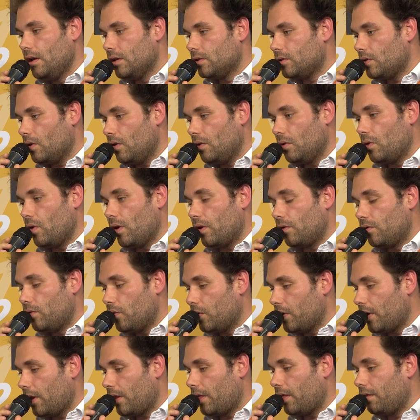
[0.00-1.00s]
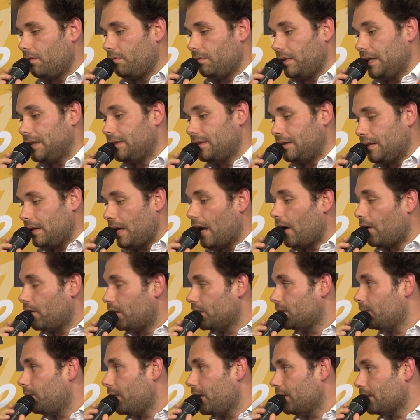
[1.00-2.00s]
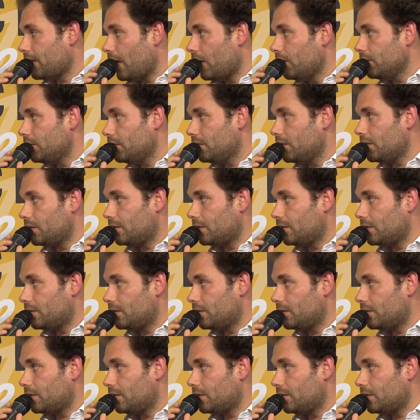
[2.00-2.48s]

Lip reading: So going forward, let's see how this plays out.